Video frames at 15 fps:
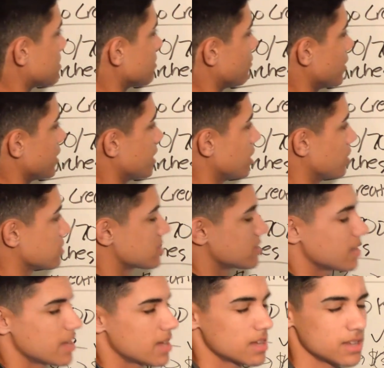of videos,
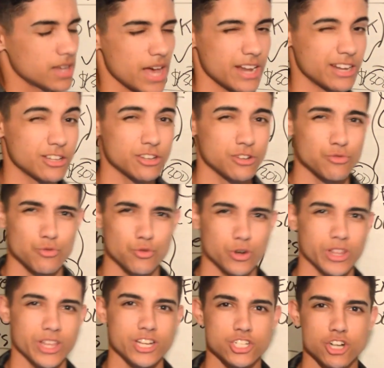and you can
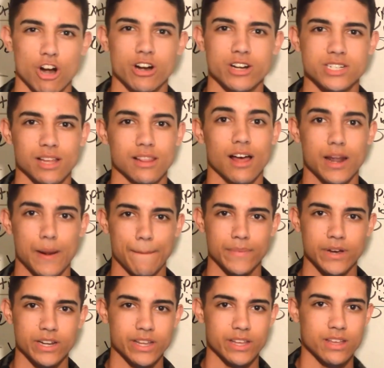really charge a lot of
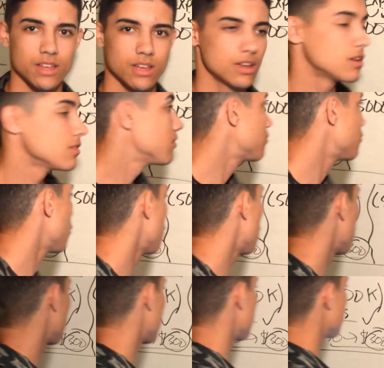money for